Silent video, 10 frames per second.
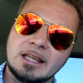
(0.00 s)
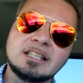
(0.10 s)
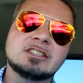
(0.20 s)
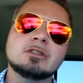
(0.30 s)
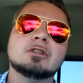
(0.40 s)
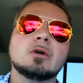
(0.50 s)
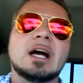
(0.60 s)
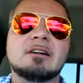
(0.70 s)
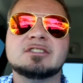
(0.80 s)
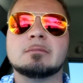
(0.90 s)
at least you do
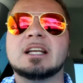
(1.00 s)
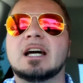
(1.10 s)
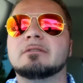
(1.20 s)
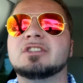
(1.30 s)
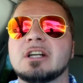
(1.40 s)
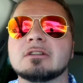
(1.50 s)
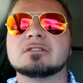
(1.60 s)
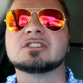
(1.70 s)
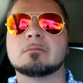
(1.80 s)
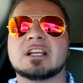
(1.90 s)
have some kind of
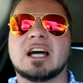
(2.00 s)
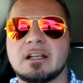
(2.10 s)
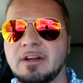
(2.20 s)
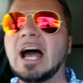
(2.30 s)
shelter, some kind of